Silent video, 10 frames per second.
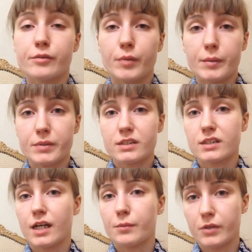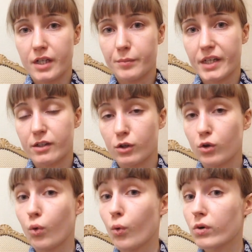there might be a time when I make a
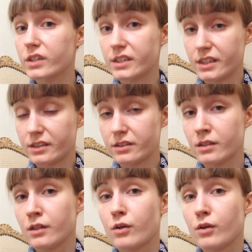coordinate